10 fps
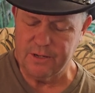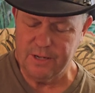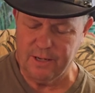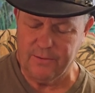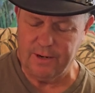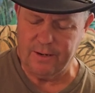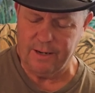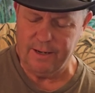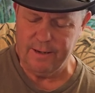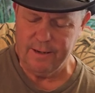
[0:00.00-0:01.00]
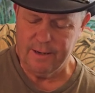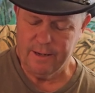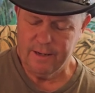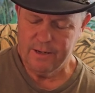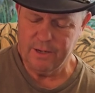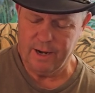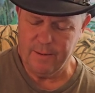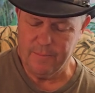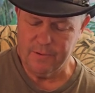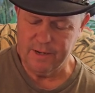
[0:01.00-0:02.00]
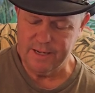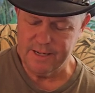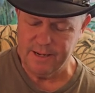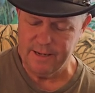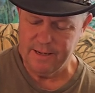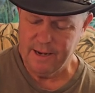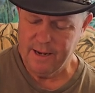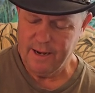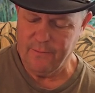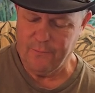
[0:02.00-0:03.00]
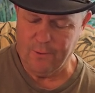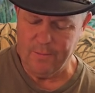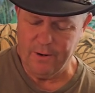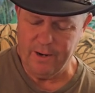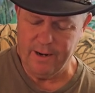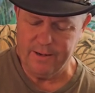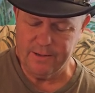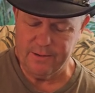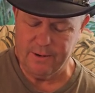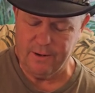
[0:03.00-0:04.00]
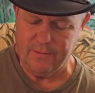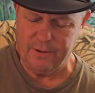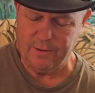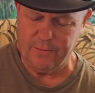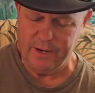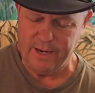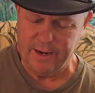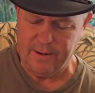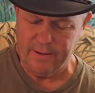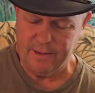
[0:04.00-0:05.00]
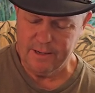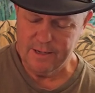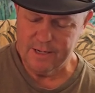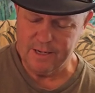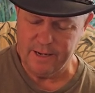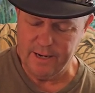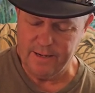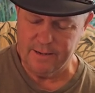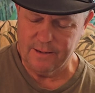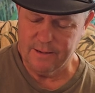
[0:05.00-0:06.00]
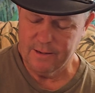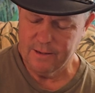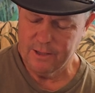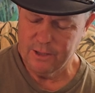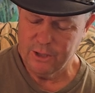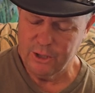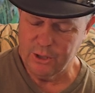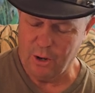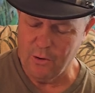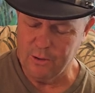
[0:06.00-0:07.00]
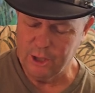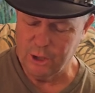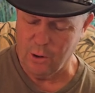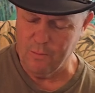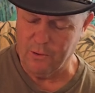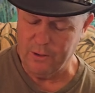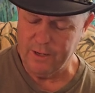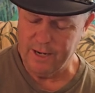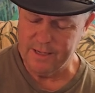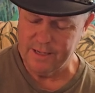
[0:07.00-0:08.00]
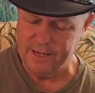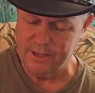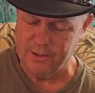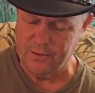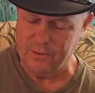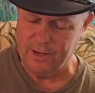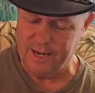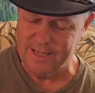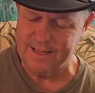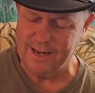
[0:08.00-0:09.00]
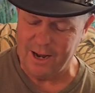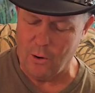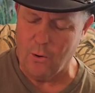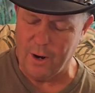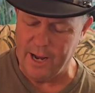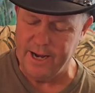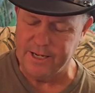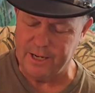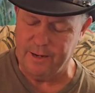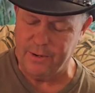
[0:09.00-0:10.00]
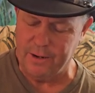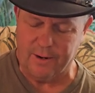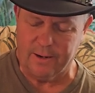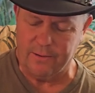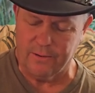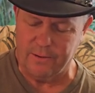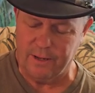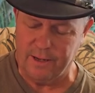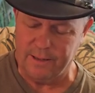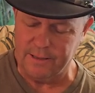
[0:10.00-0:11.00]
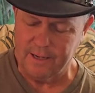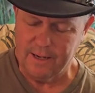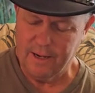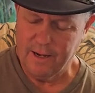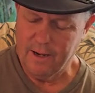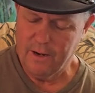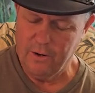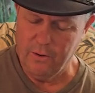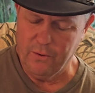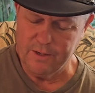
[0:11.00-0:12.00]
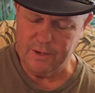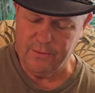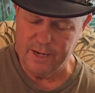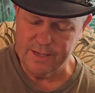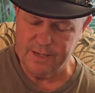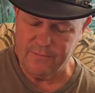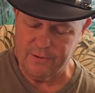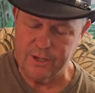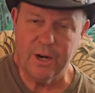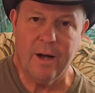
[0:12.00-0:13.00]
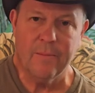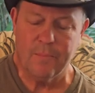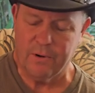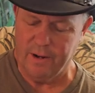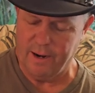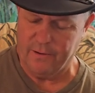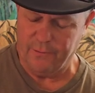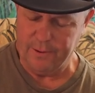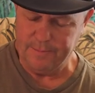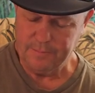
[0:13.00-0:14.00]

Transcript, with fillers: as Hillary Clinton, John Podesta, and former editor of the Recount, Slade Shomer, S H O S O H M E R, I don't know who that is, who was arrested for child pornography.